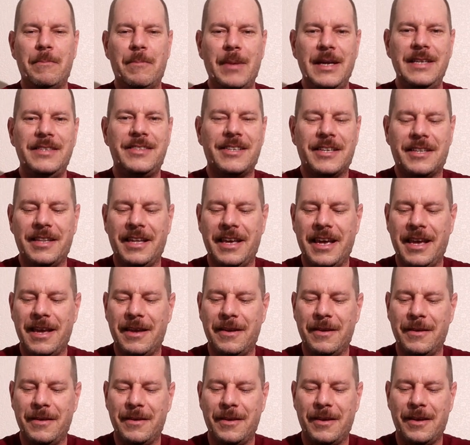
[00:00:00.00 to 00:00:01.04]

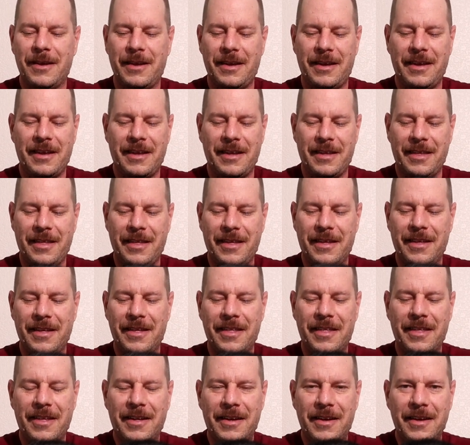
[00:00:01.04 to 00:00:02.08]
basically,
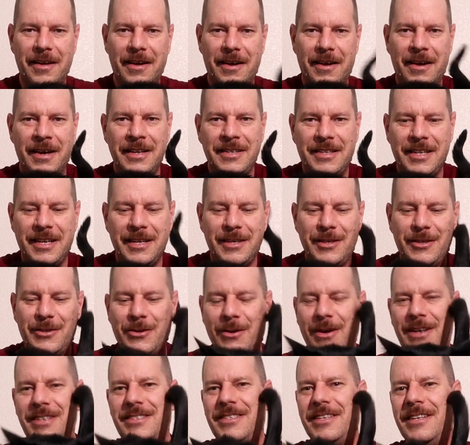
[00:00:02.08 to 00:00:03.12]
hunting
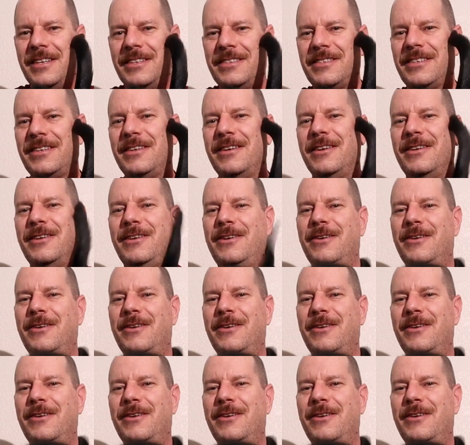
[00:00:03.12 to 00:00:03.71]
choices,